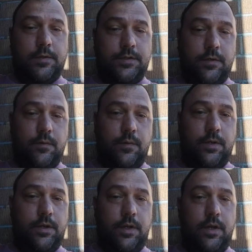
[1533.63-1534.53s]
so
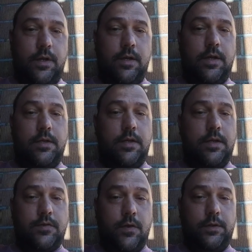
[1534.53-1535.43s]
in
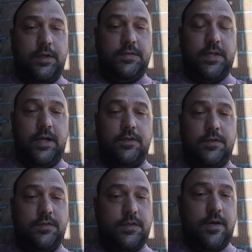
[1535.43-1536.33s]
its earliest
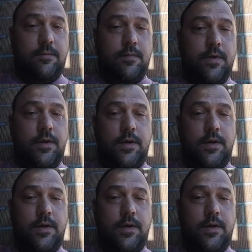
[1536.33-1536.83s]
stages, the